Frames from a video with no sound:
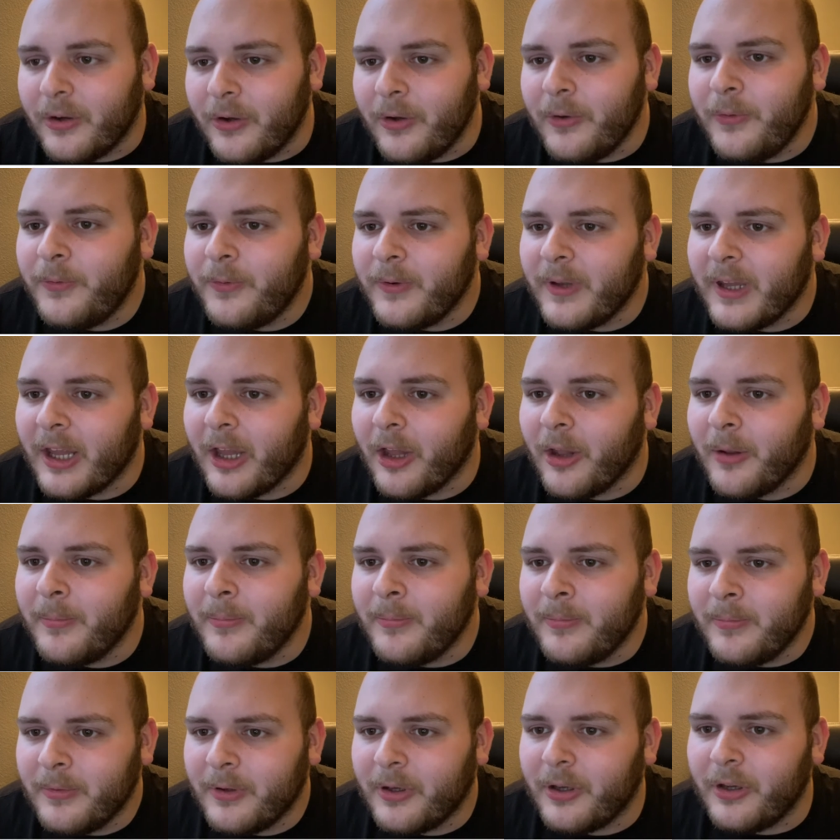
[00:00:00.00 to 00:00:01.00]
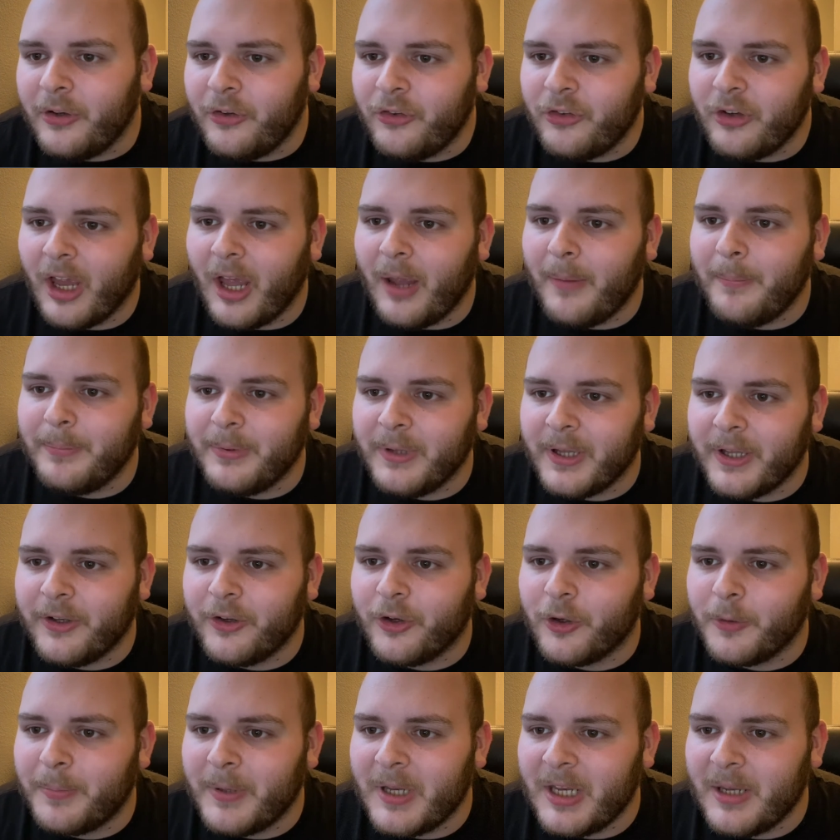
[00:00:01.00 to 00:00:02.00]
Good film. Good job,
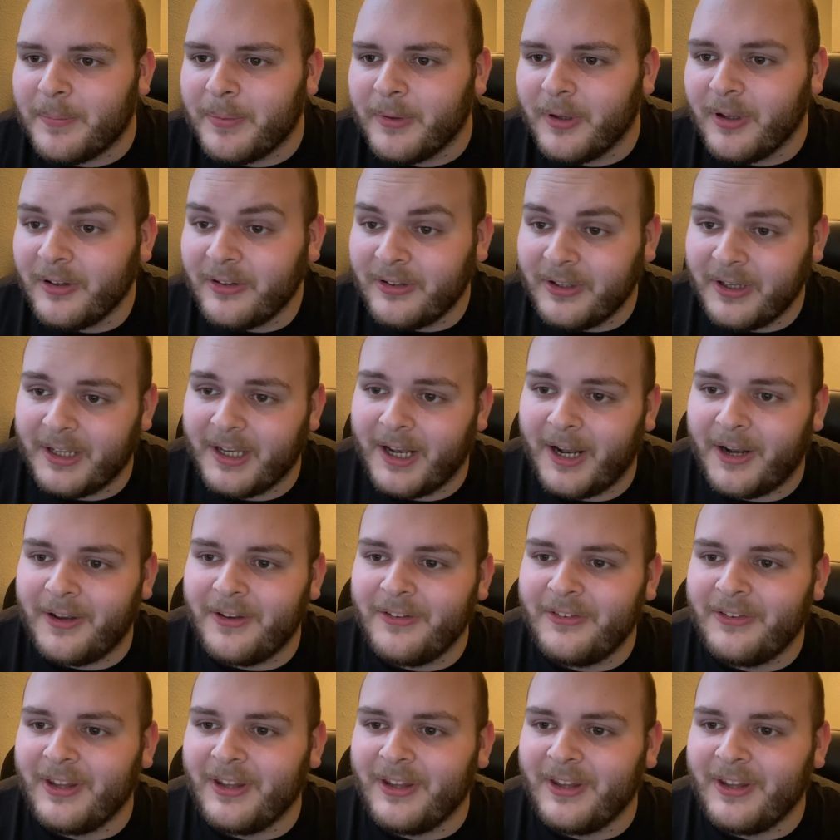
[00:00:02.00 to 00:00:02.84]
Blender people. 10 out of